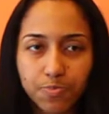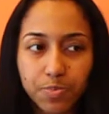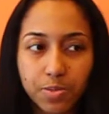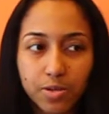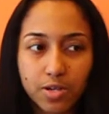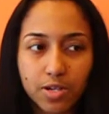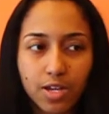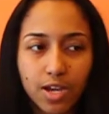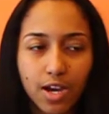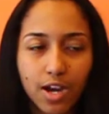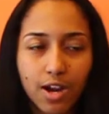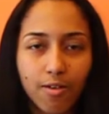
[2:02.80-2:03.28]

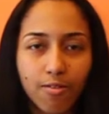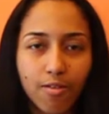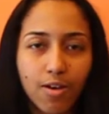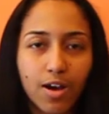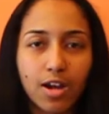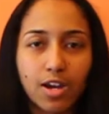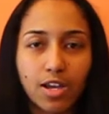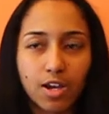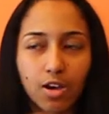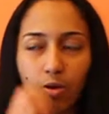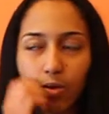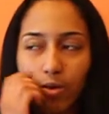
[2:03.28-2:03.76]
pretty
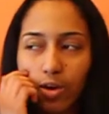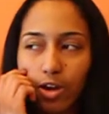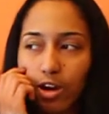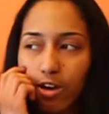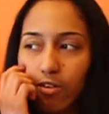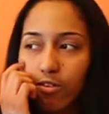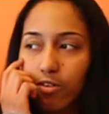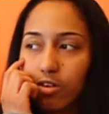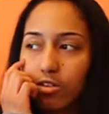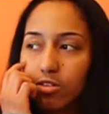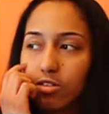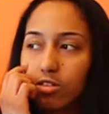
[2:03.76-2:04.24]
ironic or
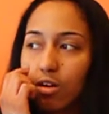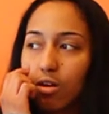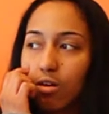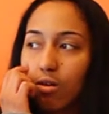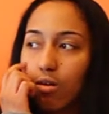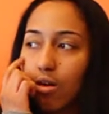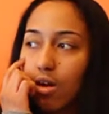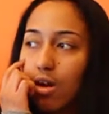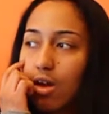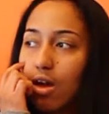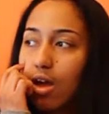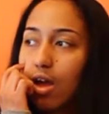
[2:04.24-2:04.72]
whatever.
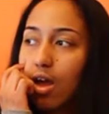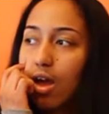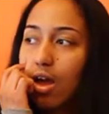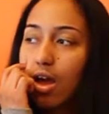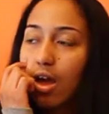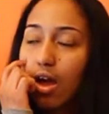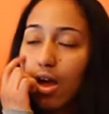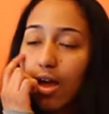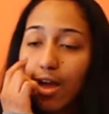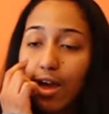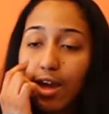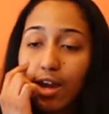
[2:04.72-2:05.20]
So
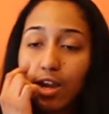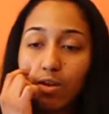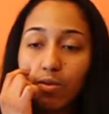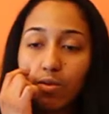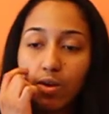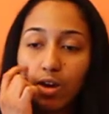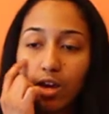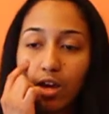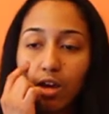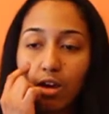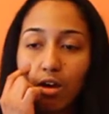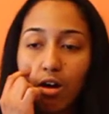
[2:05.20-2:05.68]

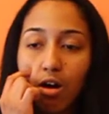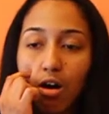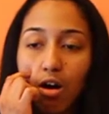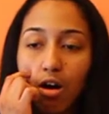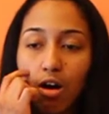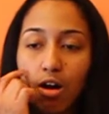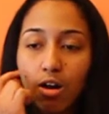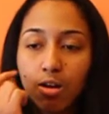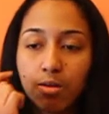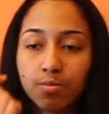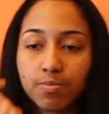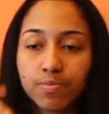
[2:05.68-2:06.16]
anyway,
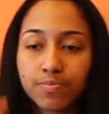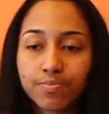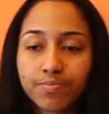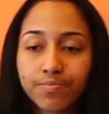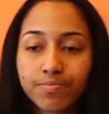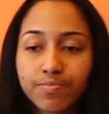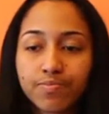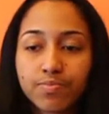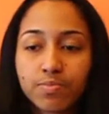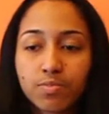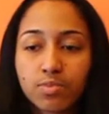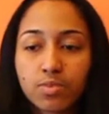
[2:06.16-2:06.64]

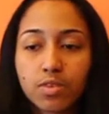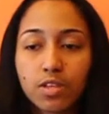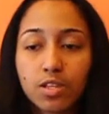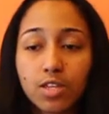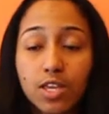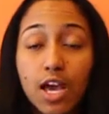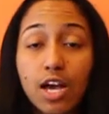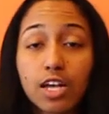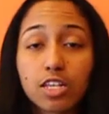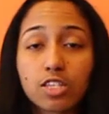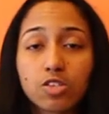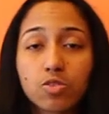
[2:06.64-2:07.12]

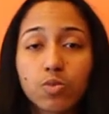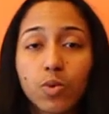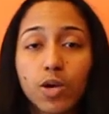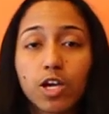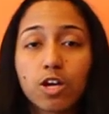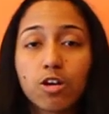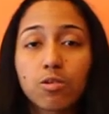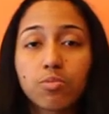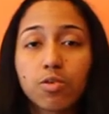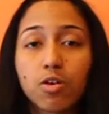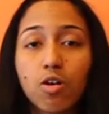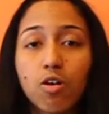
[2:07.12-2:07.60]
yes, wake
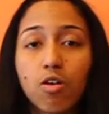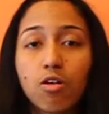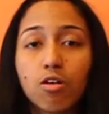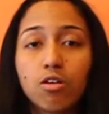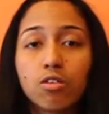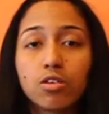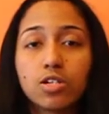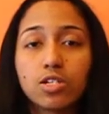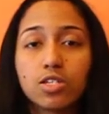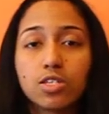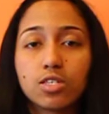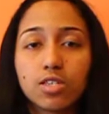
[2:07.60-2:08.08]
up
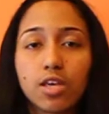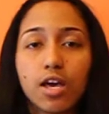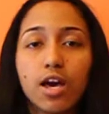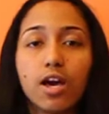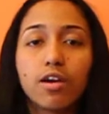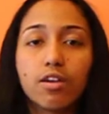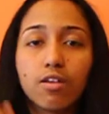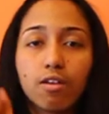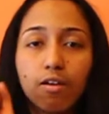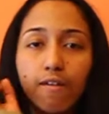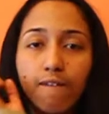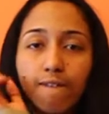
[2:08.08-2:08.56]
call is
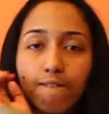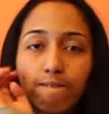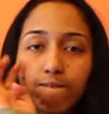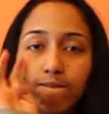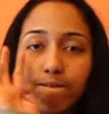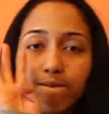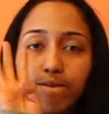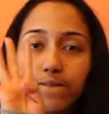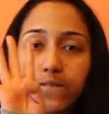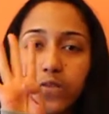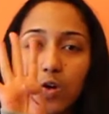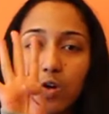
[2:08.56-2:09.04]
at
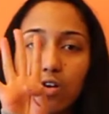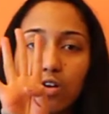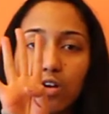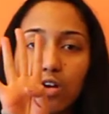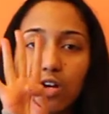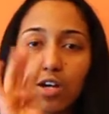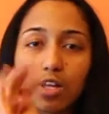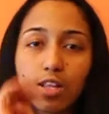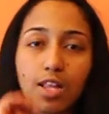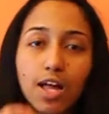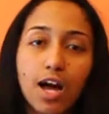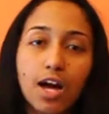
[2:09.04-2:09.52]
4
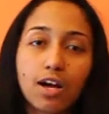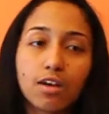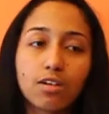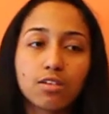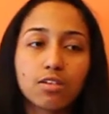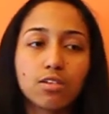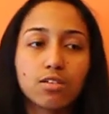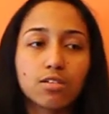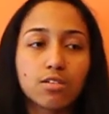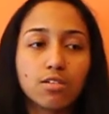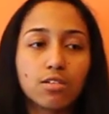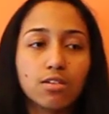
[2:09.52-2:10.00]

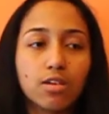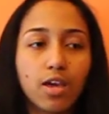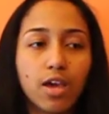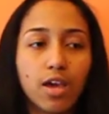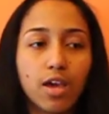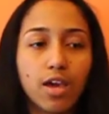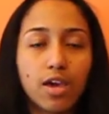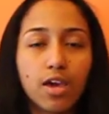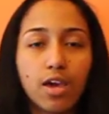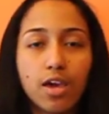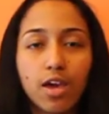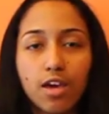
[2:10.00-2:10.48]
o'clock
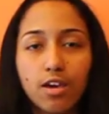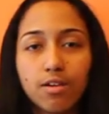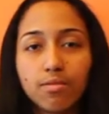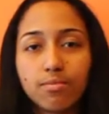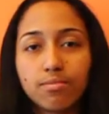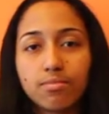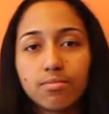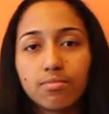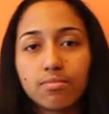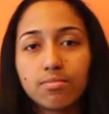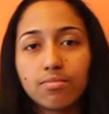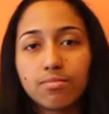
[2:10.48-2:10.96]

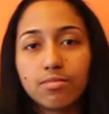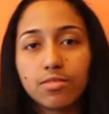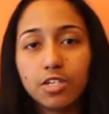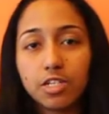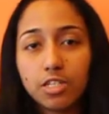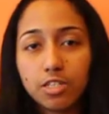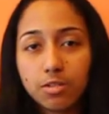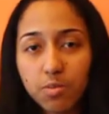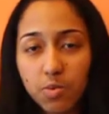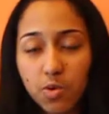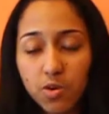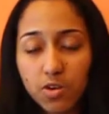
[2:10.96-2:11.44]
a.m. in
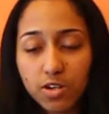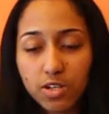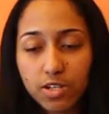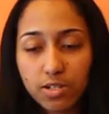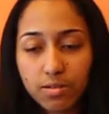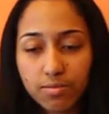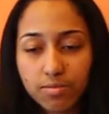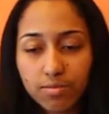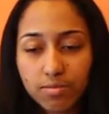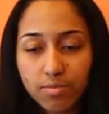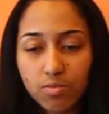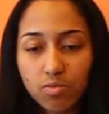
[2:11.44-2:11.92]
the
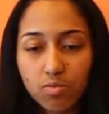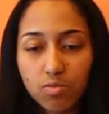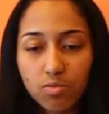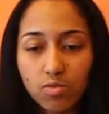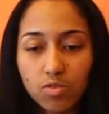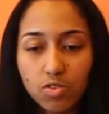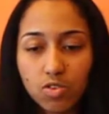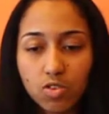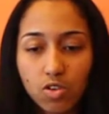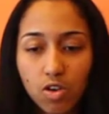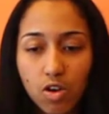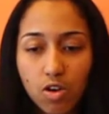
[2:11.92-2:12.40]
morning.
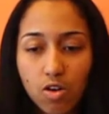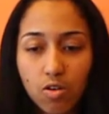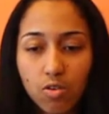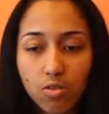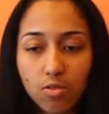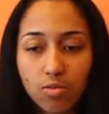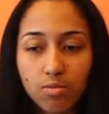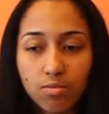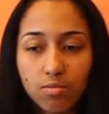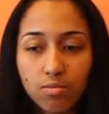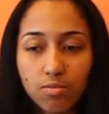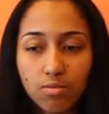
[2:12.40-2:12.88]
So